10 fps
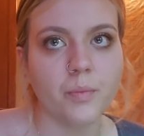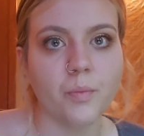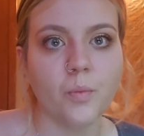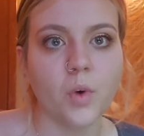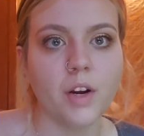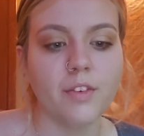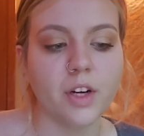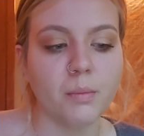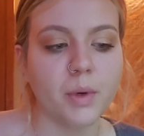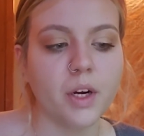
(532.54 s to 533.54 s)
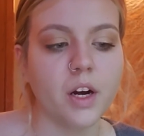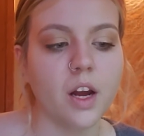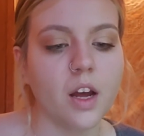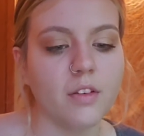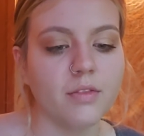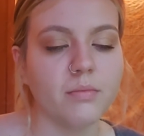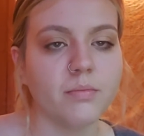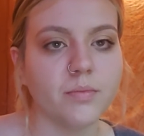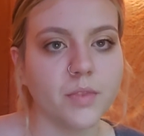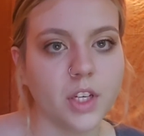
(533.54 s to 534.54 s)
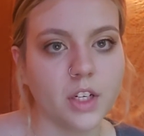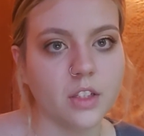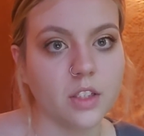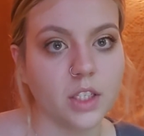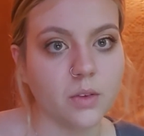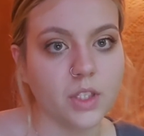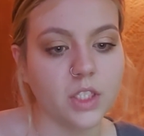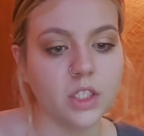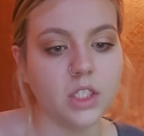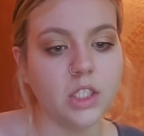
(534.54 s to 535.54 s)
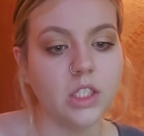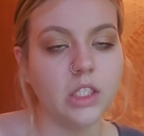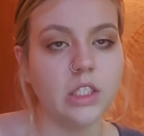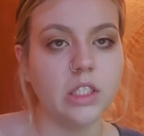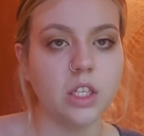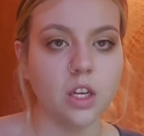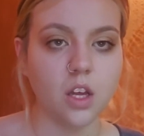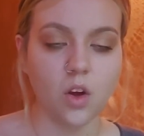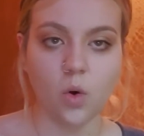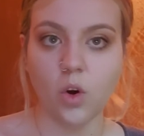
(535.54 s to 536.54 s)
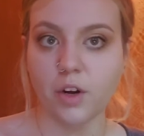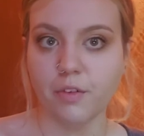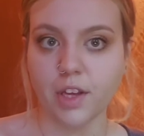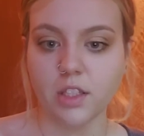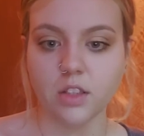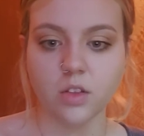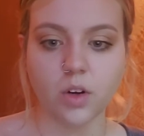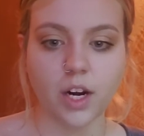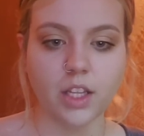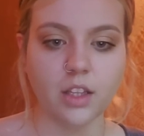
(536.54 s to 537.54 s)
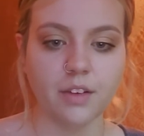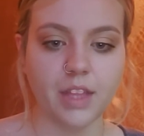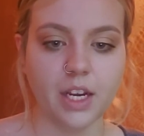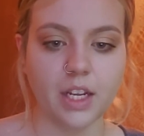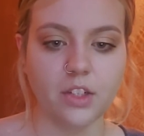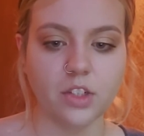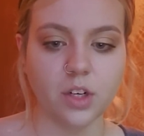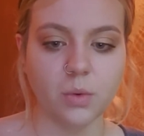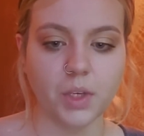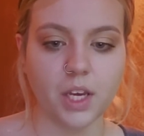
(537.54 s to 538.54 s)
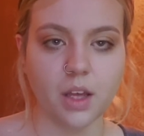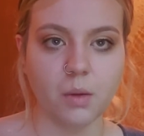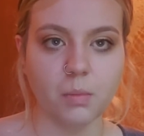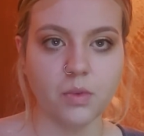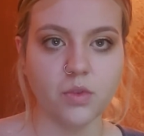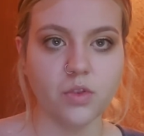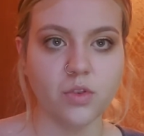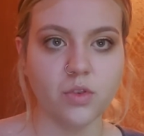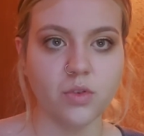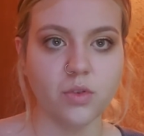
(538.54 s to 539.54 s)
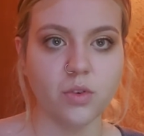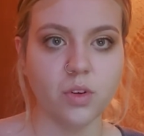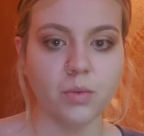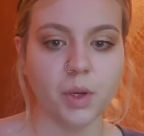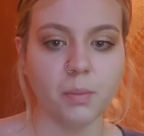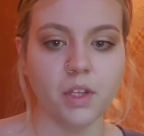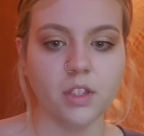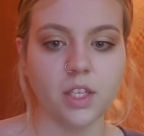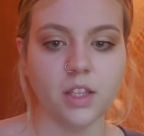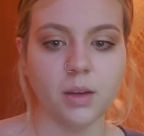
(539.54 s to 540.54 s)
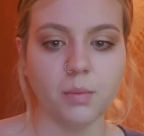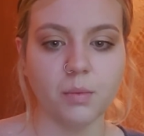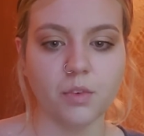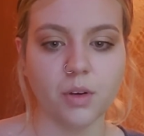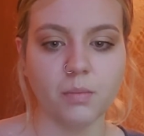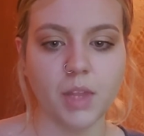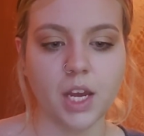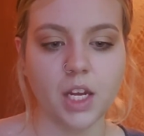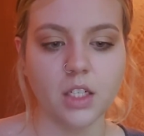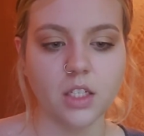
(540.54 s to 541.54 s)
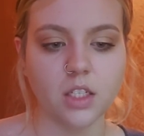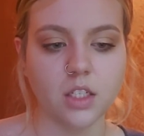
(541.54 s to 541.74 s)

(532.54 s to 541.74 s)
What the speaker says: whatever number of their delinquencies or an offense or anything of that nature, we help to rehabilitate them from that.